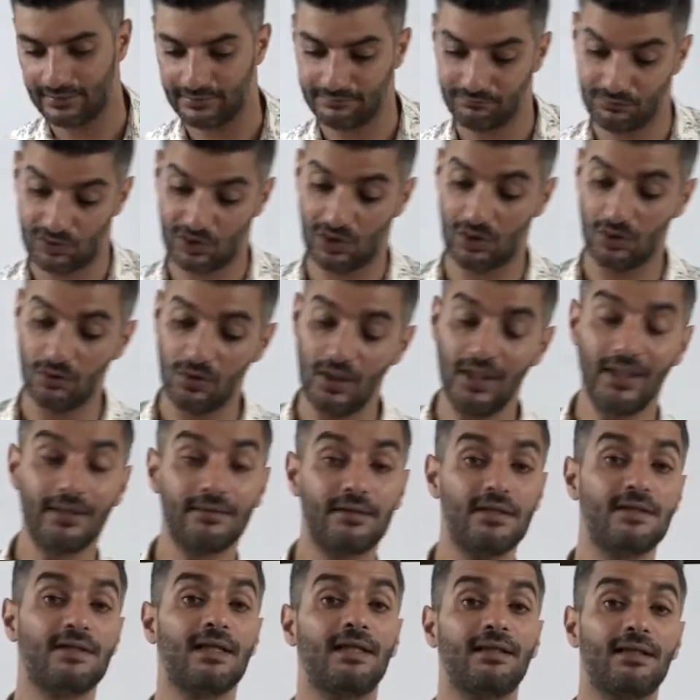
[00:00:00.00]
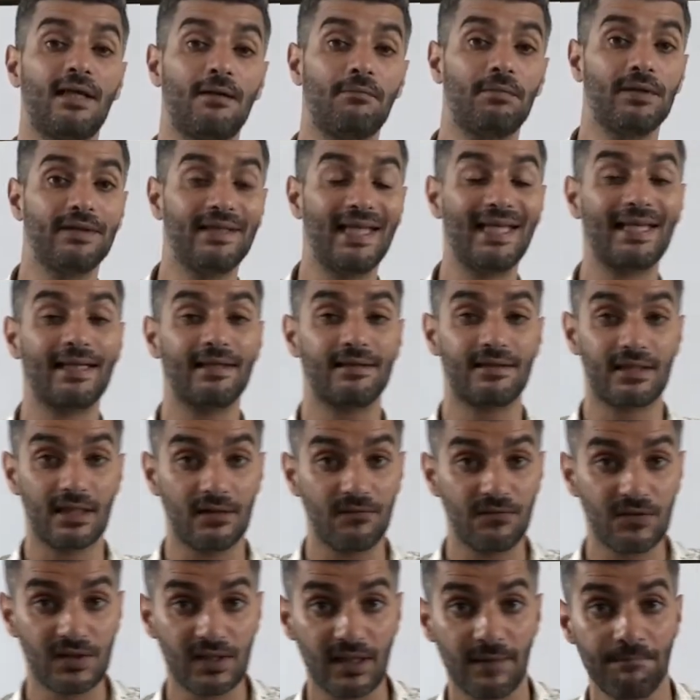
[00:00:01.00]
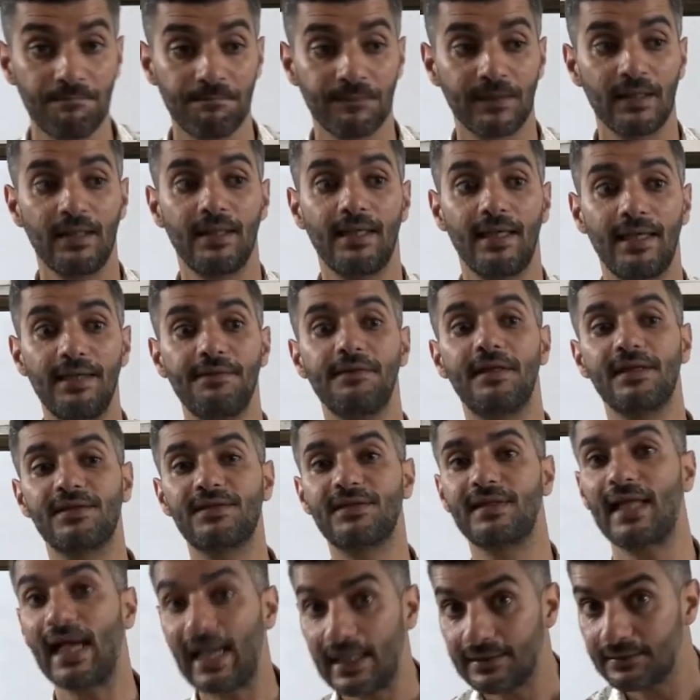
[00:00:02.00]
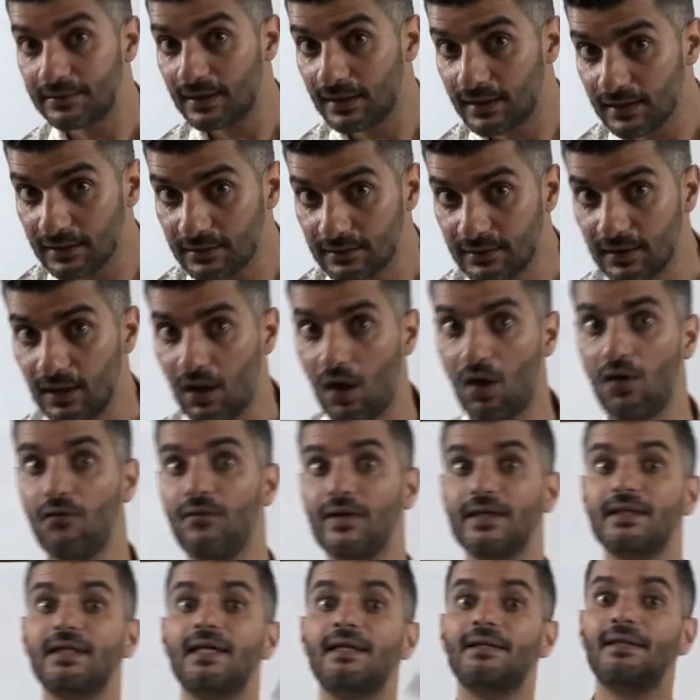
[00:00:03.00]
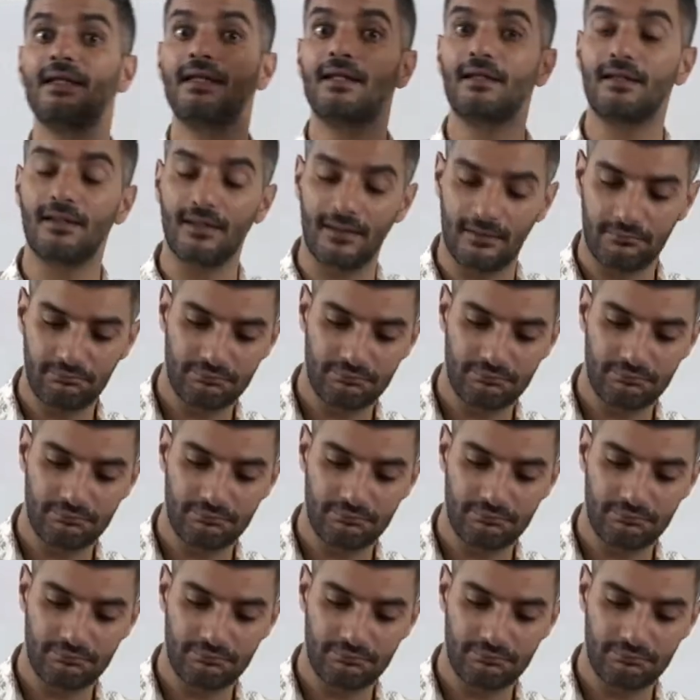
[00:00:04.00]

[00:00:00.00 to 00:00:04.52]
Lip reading: So these are double negatives in the standard of another